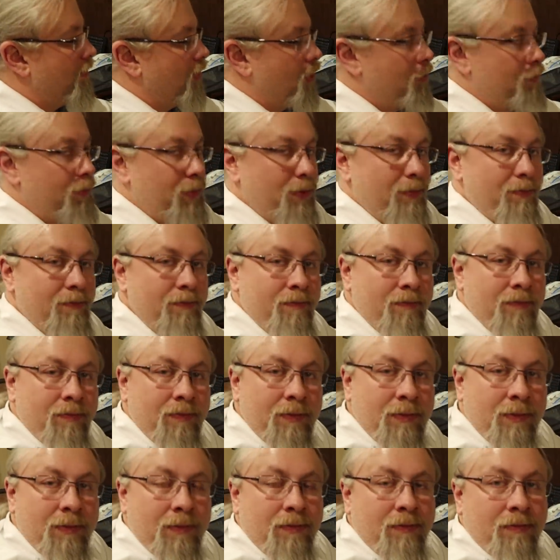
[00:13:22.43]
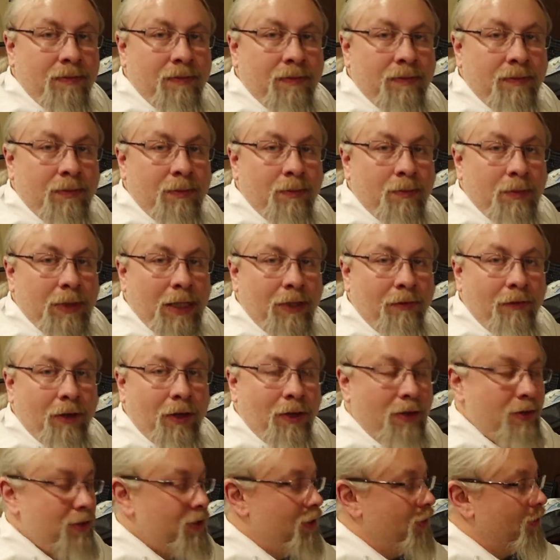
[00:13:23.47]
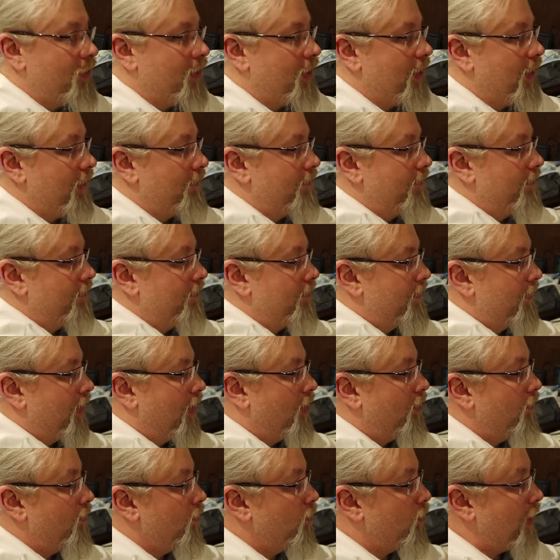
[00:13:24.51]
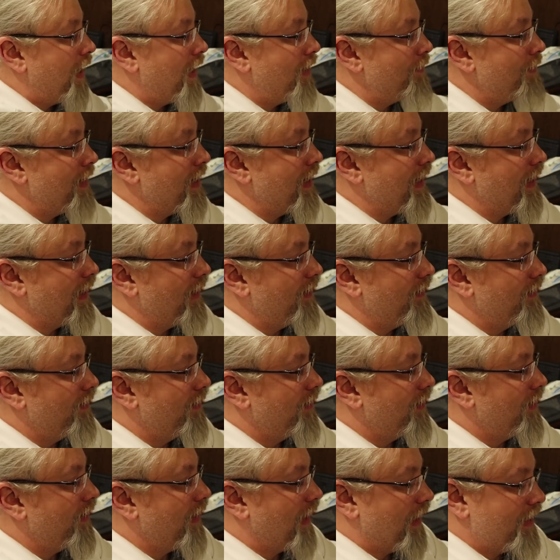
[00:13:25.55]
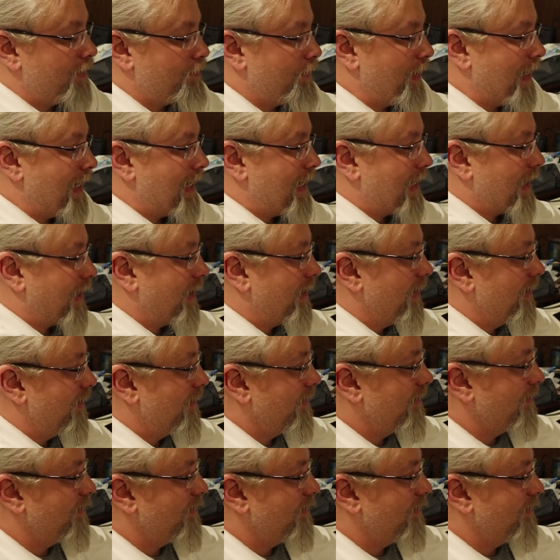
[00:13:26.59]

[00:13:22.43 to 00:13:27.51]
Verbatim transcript: Nope. Inverter's no good. Oh, wait a minute. It's back.